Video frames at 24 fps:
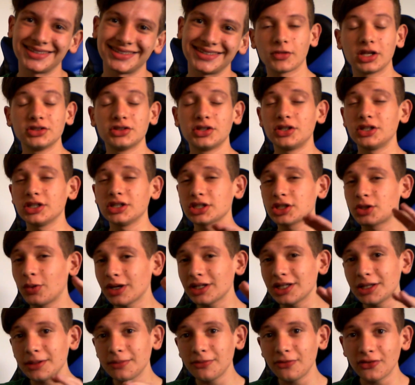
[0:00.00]
So just
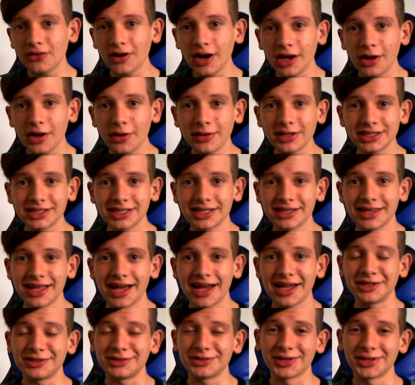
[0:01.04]
quickly before I go into
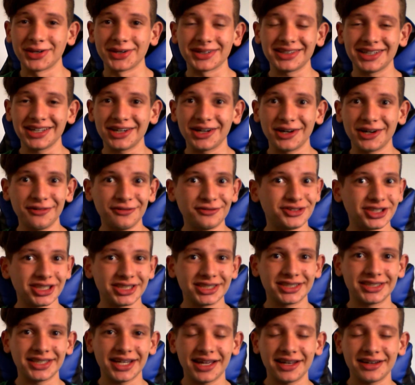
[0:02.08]
that, don't click off
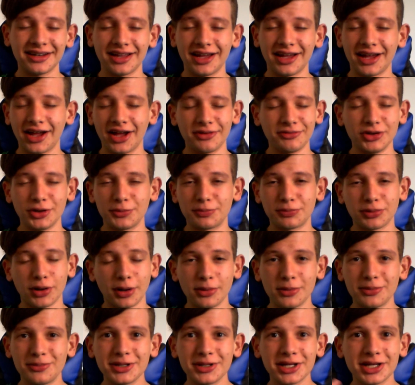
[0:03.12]
just yet. You're
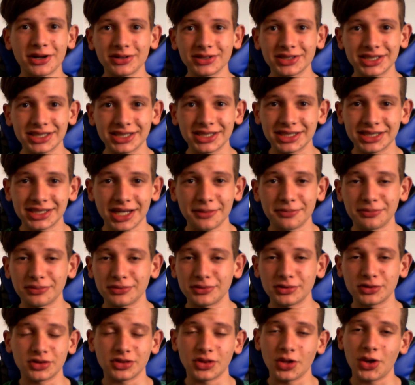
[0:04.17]
probably going to skip
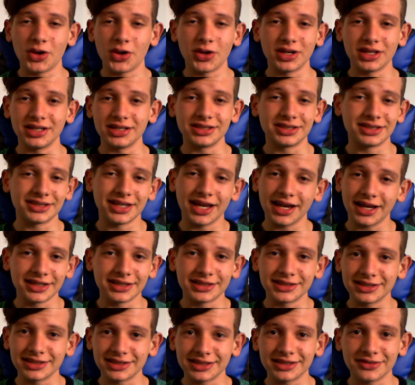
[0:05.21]
30
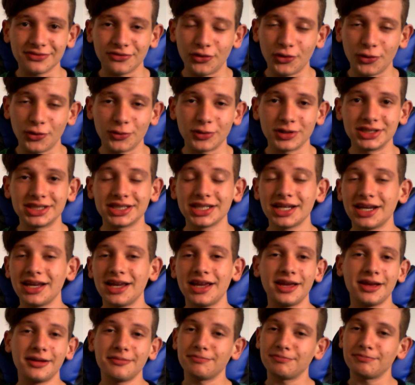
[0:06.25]
seconds forwards.
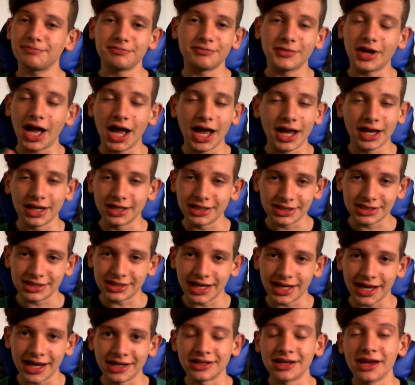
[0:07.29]
I
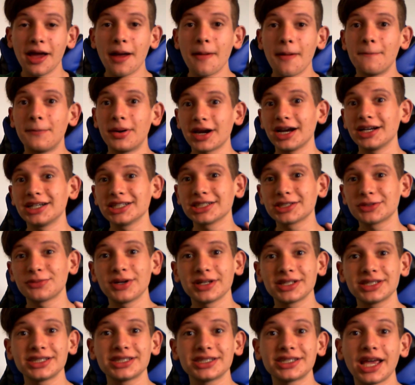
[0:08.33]
understand, but I just
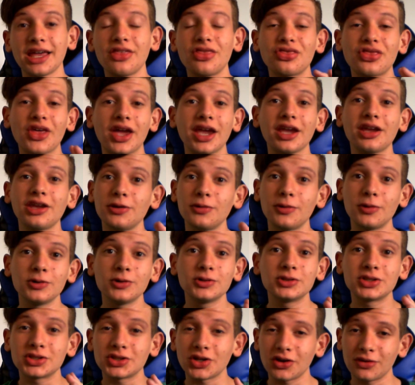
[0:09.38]
wanted to say thank you all
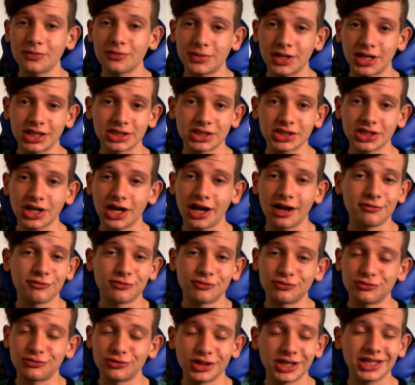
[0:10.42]
so much. I
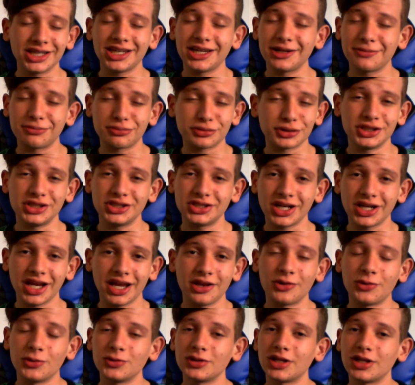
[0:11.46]
really
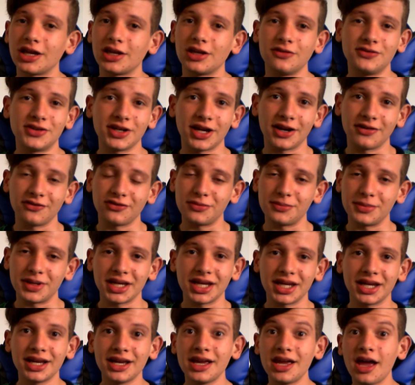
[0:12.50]
appreciate all that you've done for
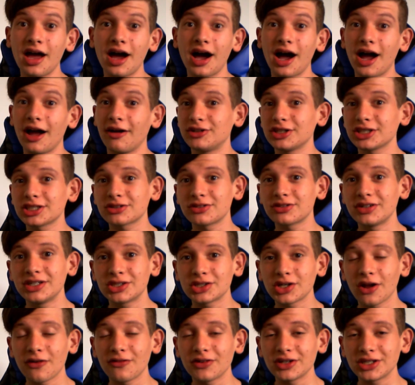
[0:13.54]
me. I've just
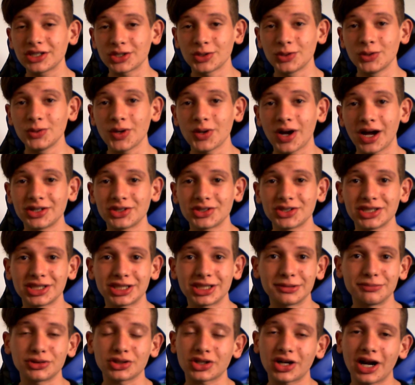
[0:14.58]
reached over 200
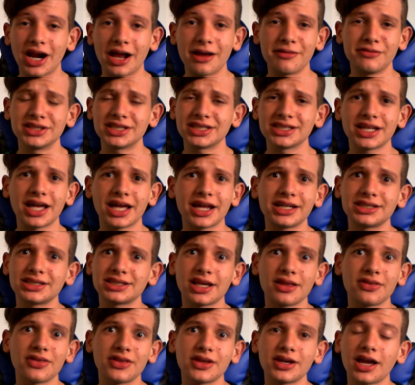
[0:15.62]
subscribers, and that is
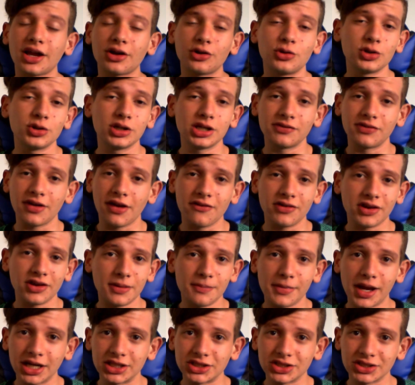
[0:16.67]
something I couldn't have even
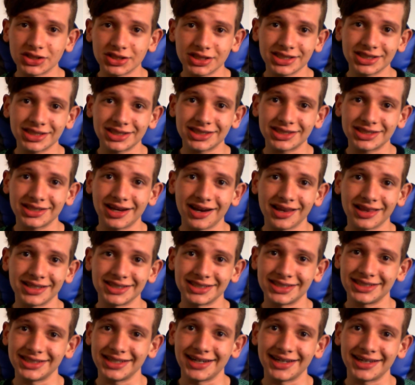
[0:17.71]
imagined at the start of
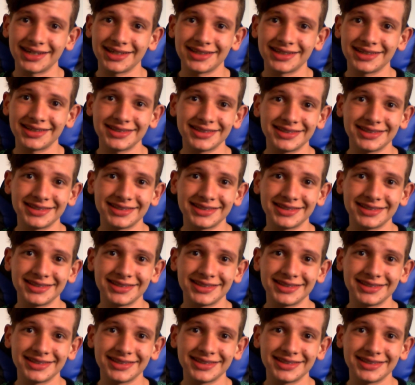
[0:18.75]
this year.